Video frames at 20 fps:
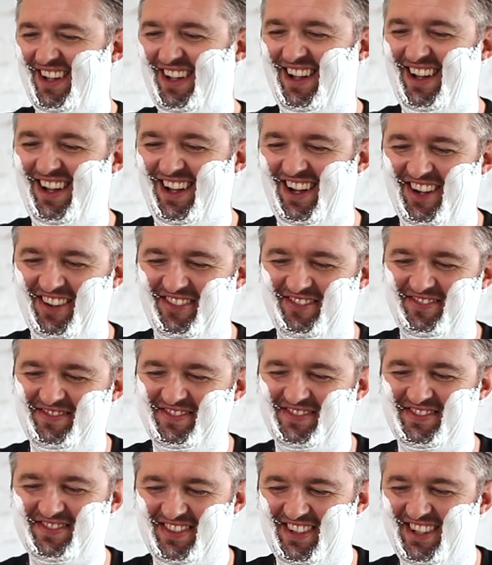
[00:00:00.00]
Um,
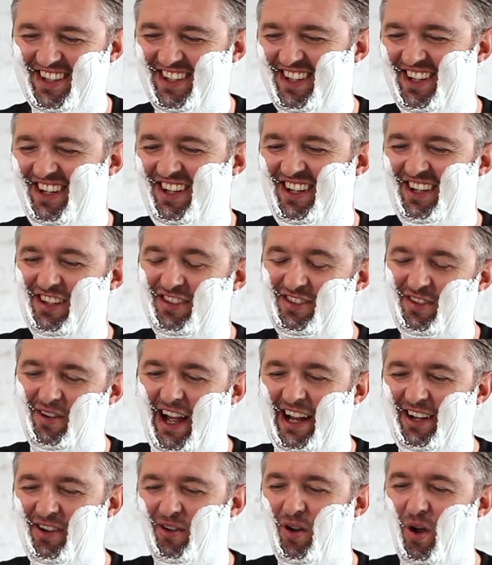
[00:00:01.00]
so
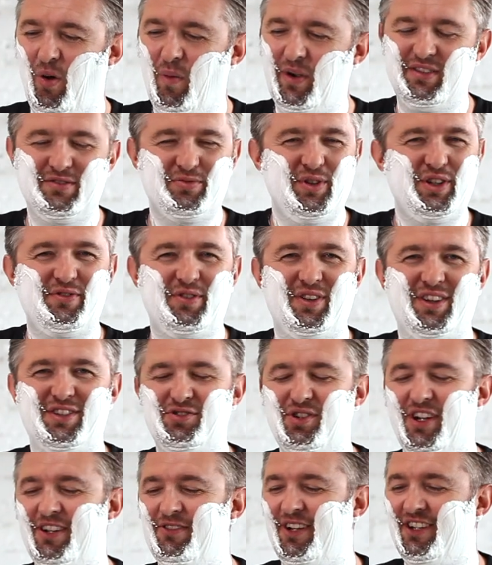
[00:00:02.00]
I don't always reach for the
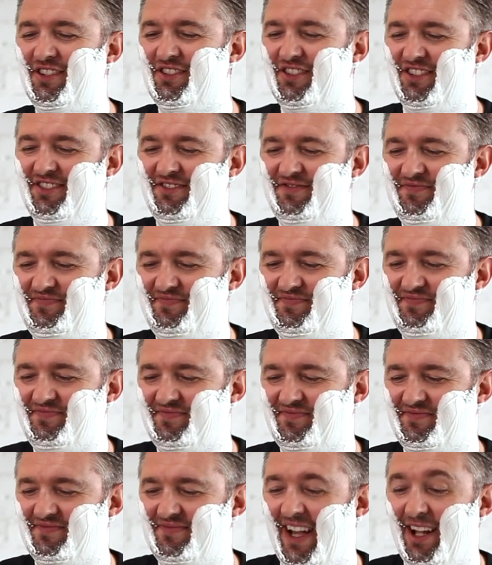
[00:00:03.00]
straight razor
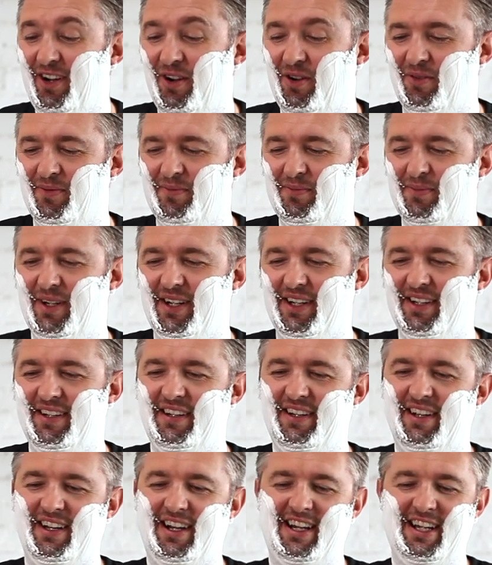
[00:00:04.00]
at home, but
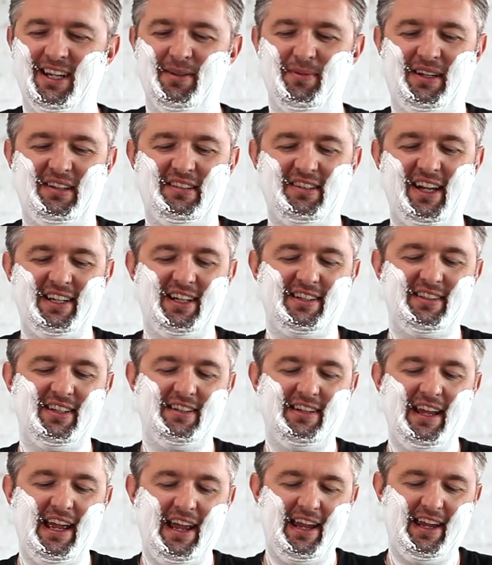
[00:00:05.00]
I am excited
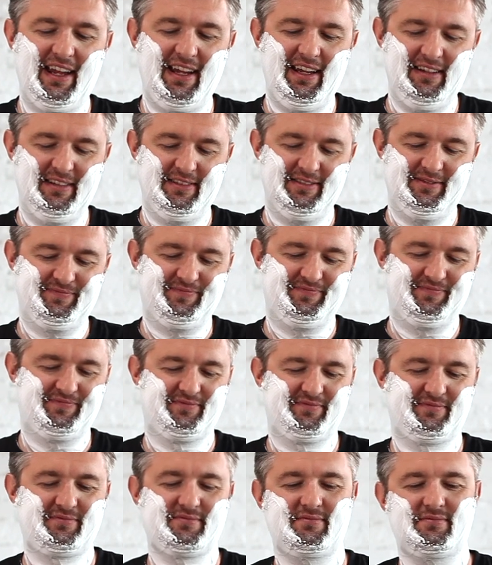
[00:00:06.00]
today
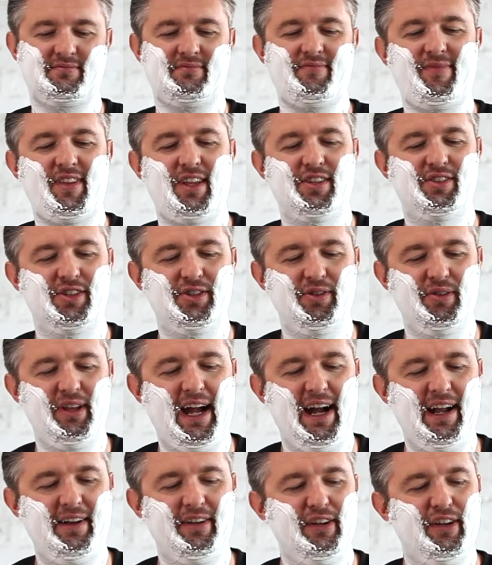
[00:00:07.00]
to do
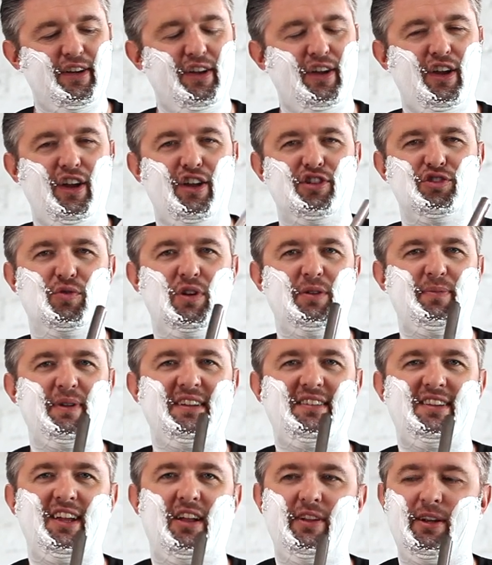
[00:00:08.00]
that. So we've
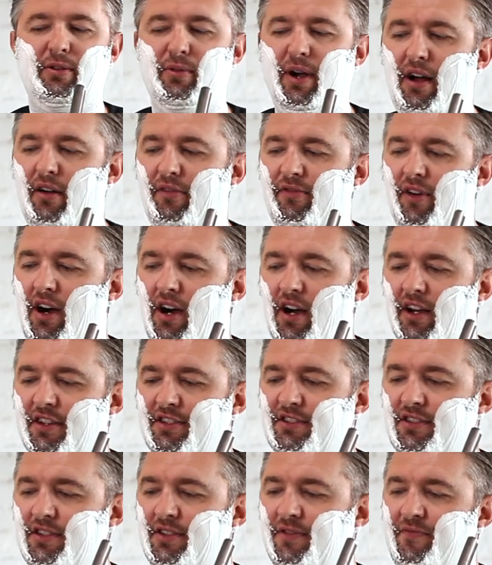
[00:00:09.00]
been selling Ralf
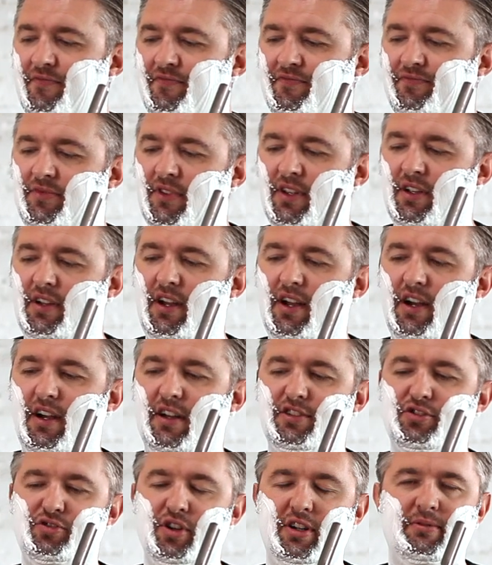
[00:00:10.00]
Aust
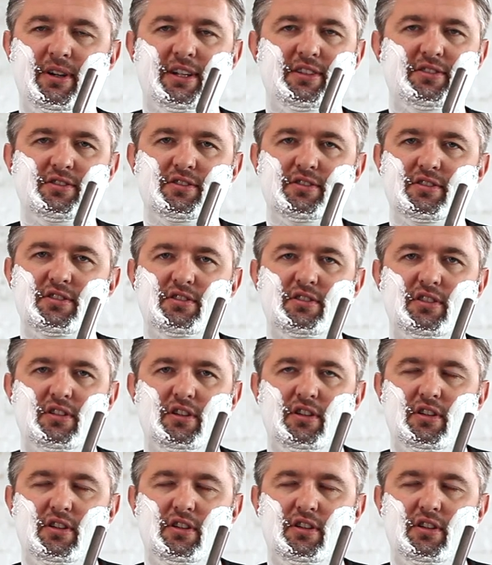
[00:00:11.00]
uh, straight razors